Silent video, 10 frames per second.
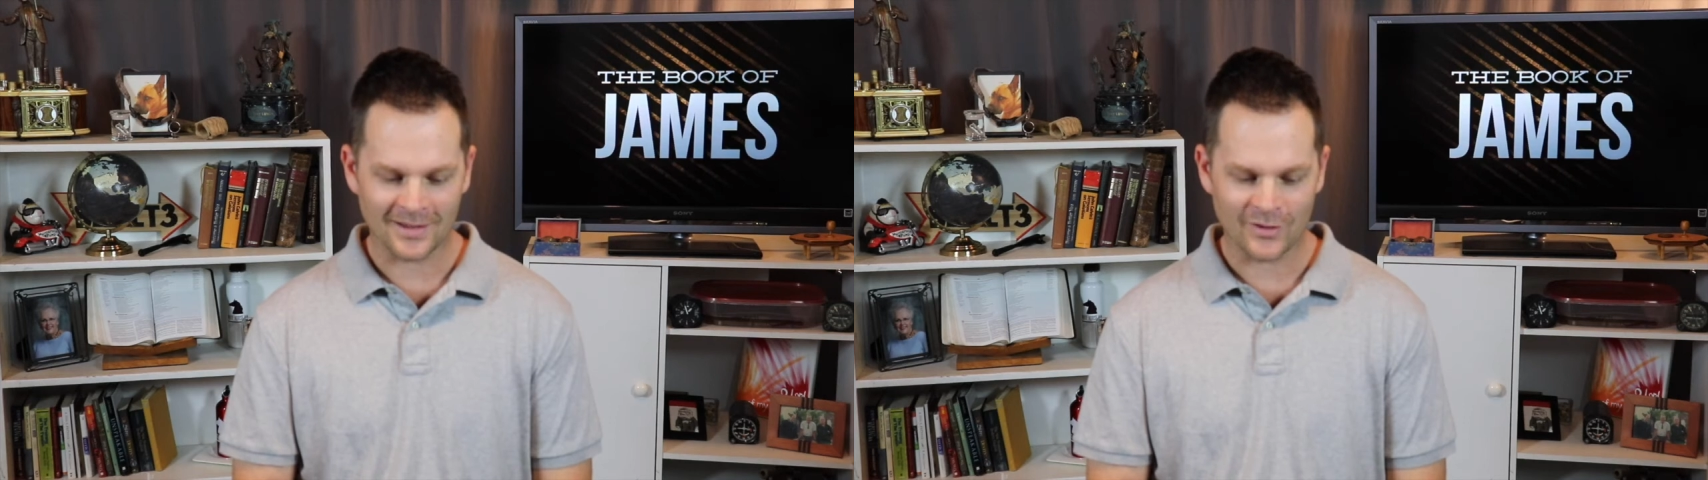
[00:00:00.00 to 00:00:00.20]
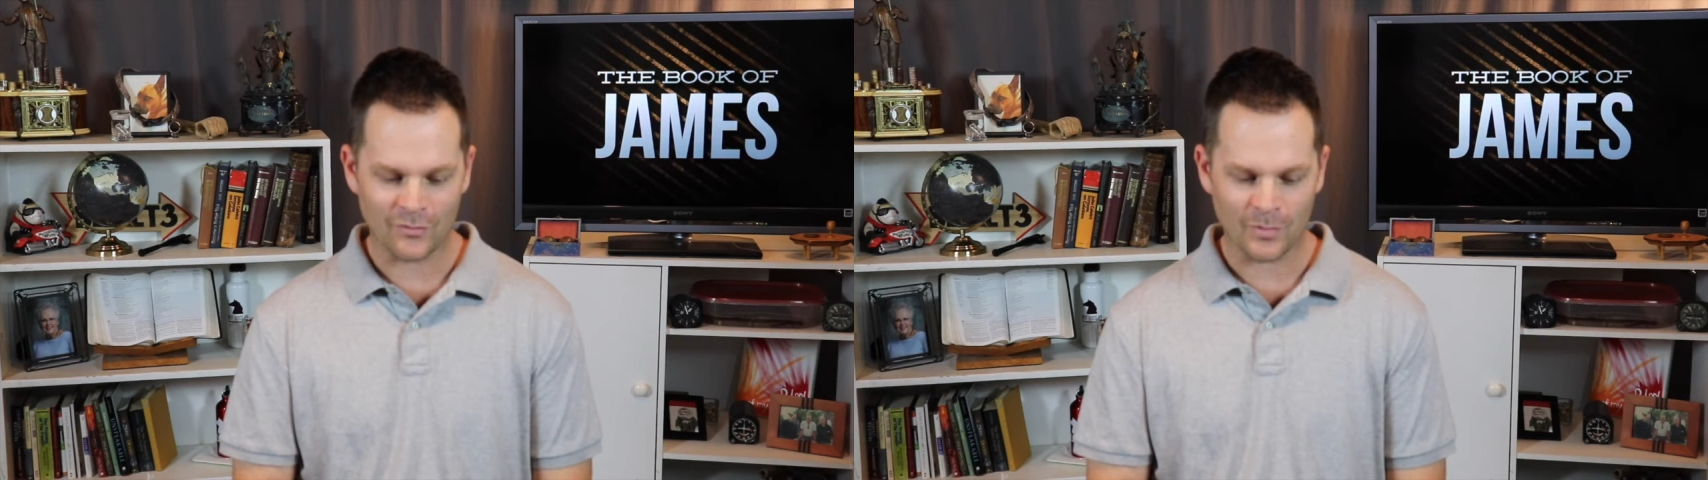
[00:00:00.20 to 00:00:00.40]

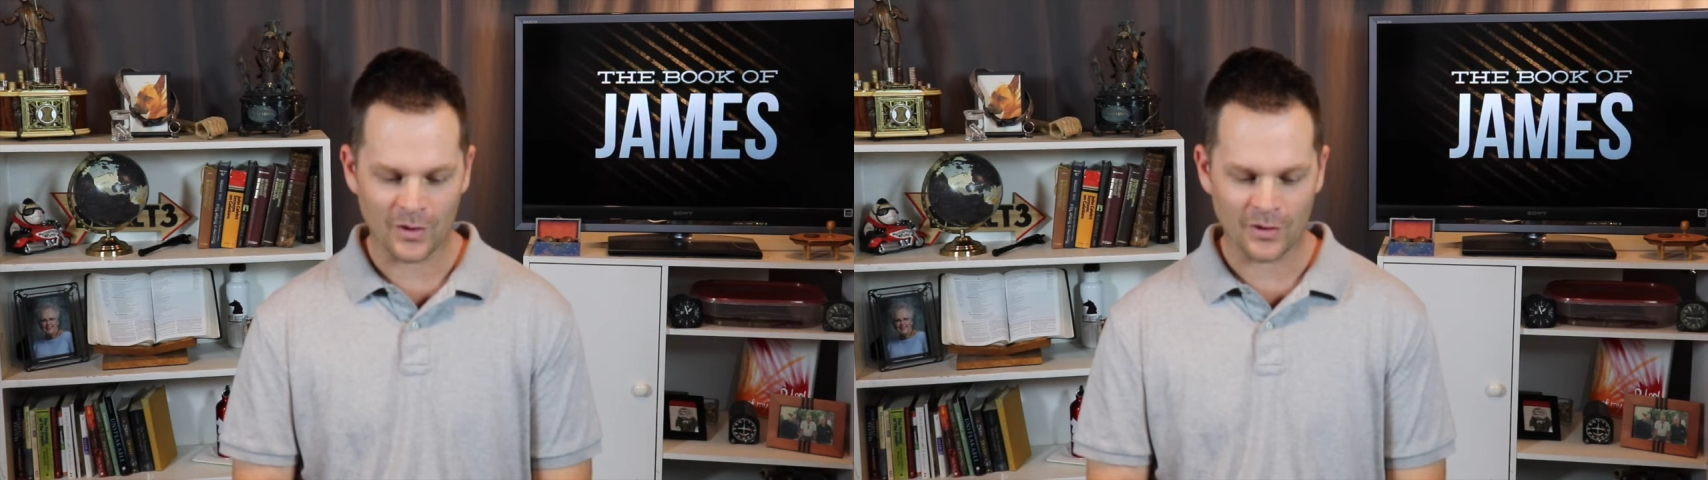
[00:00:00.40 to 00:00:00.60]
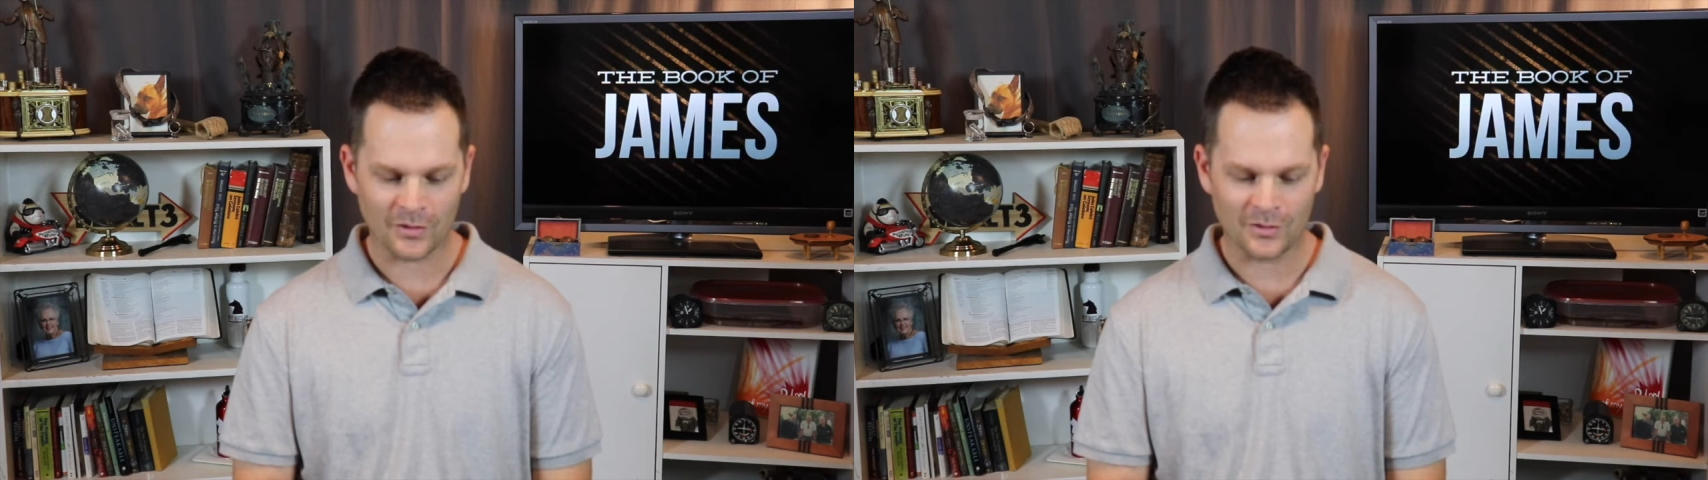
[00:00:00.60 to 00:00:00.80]
give
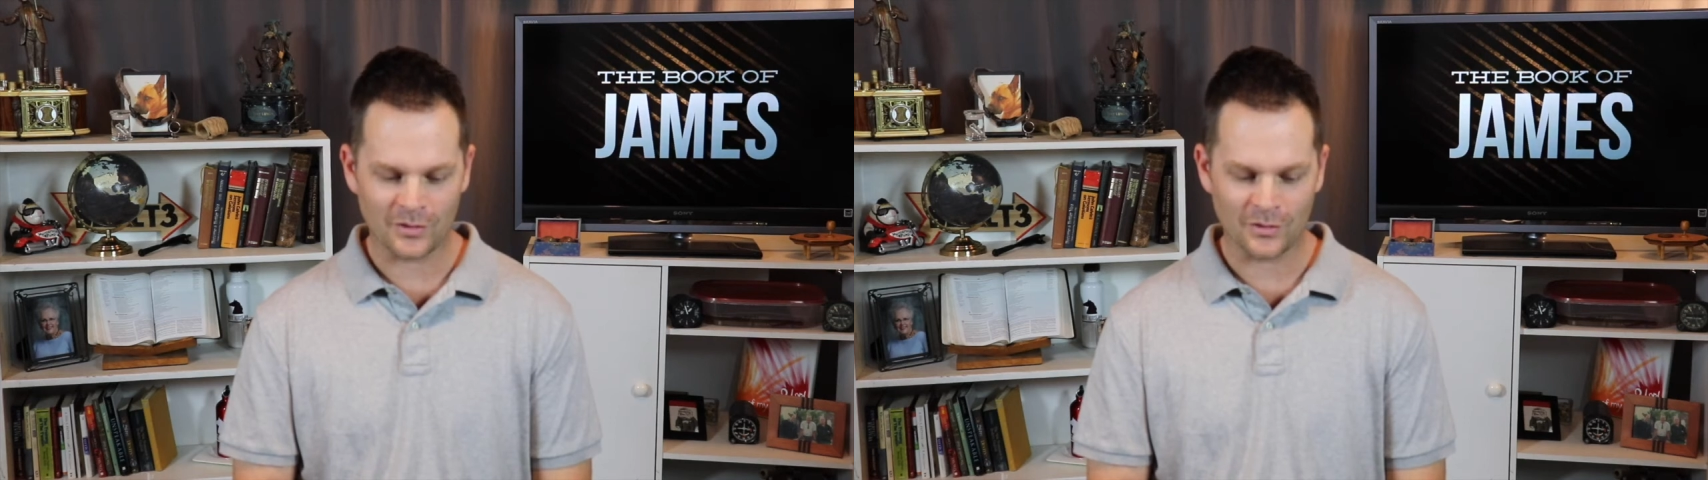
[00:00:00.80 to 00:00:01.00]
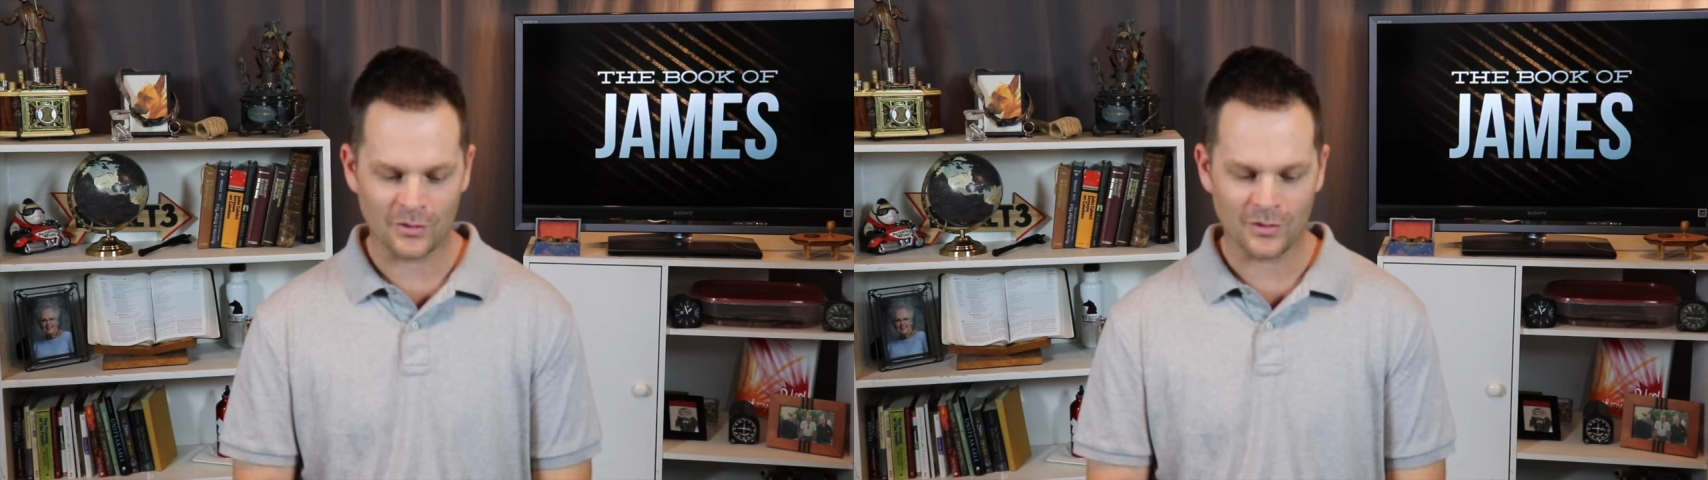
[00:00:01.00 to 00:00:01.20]
birth
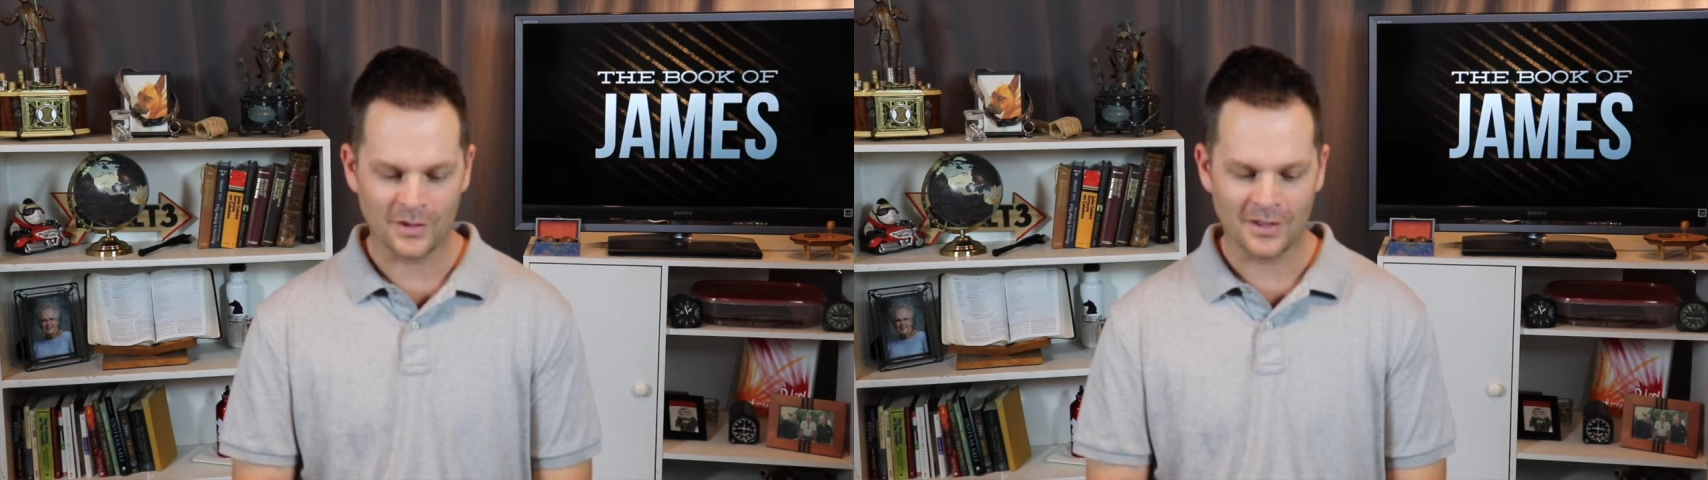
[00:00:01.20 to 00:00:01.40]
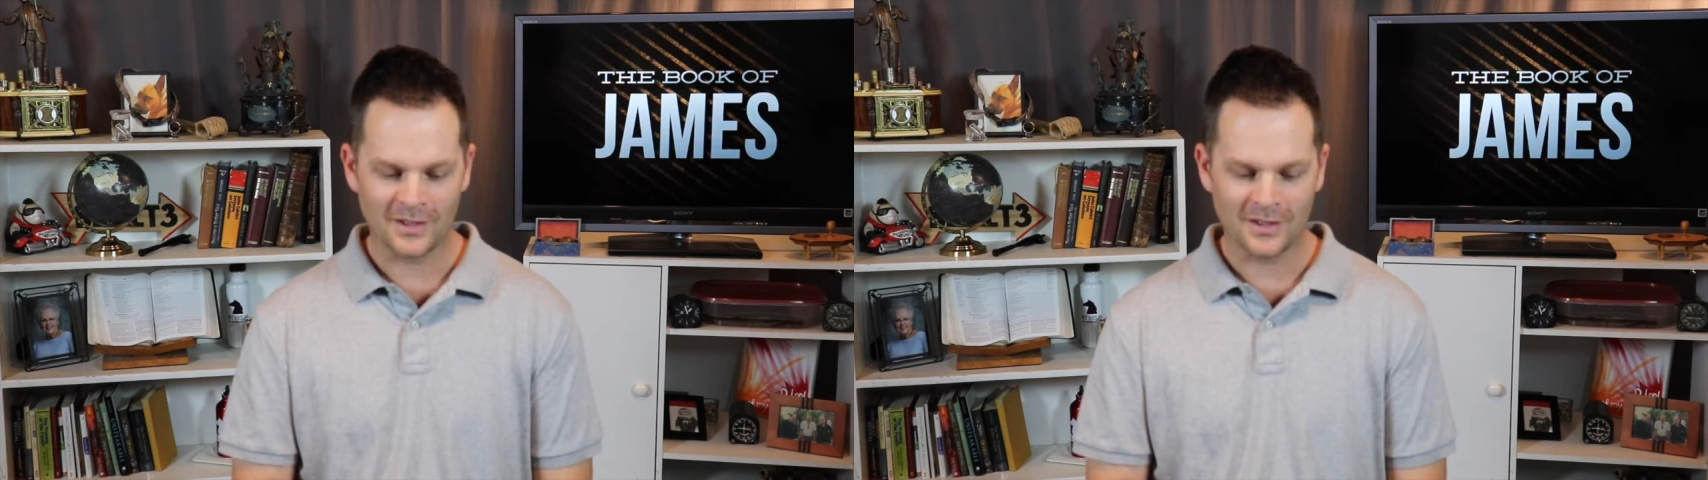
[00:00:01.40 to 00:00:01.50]
to